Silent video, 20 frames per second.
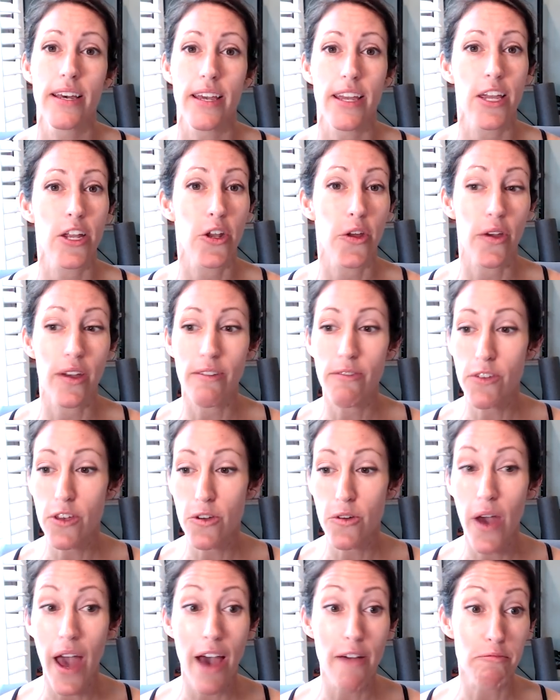You know, if
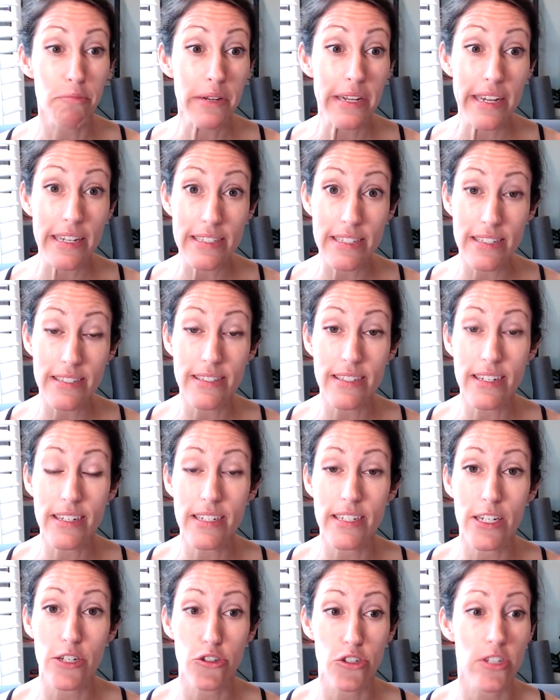you have pre-existing
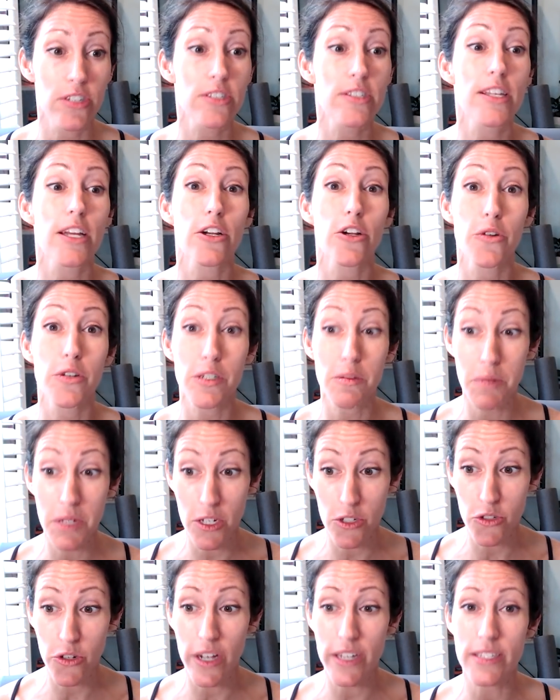conditions, they're going to be
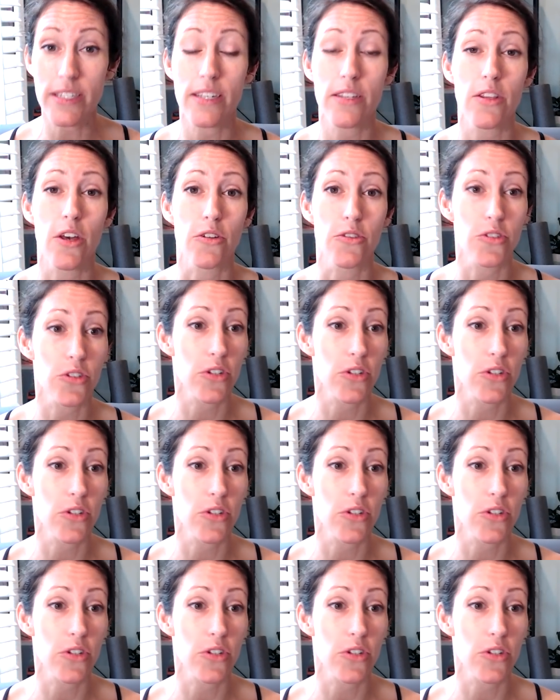addressing those.